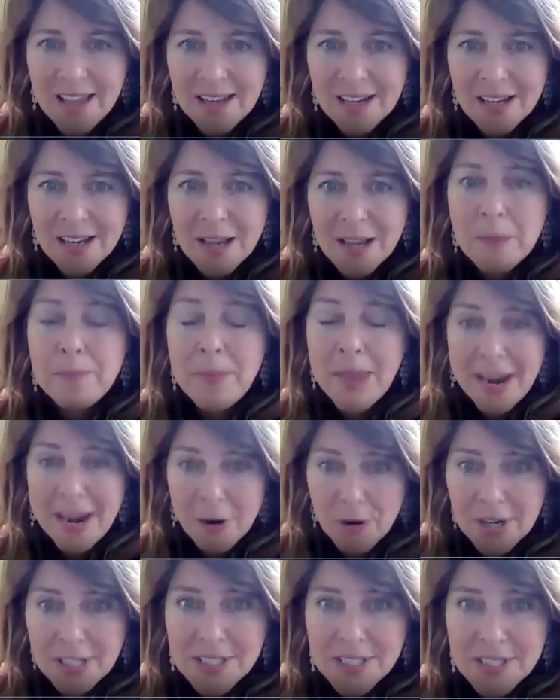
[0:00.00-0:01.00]
that
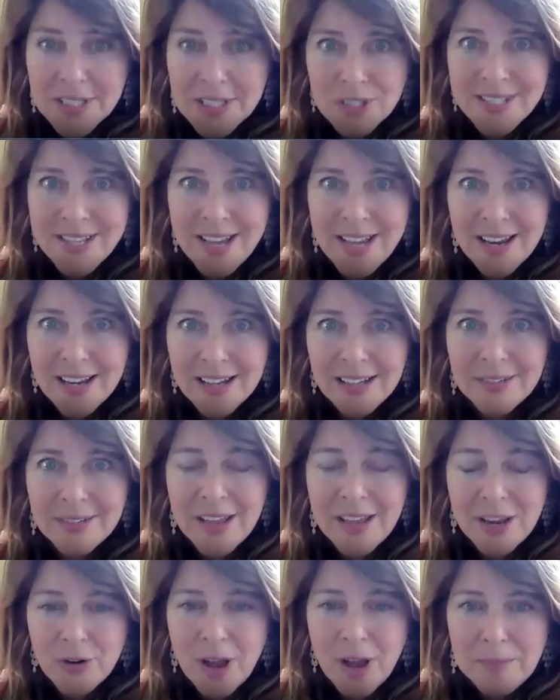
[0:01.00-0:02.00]
parents were
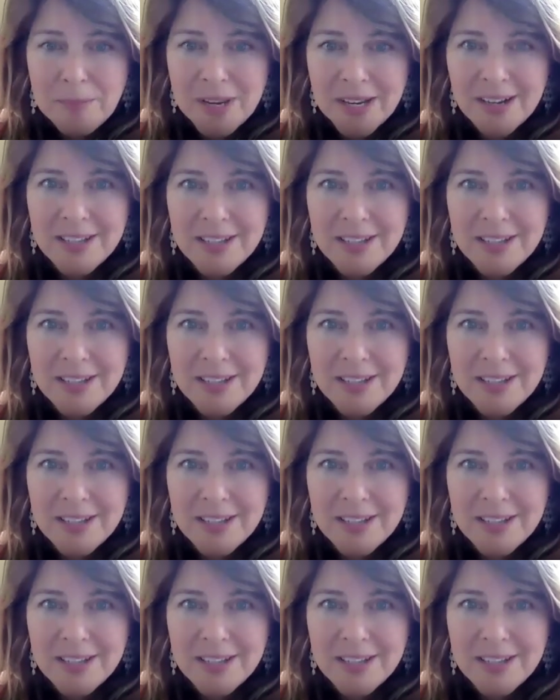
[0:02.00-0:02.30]
saying that you're not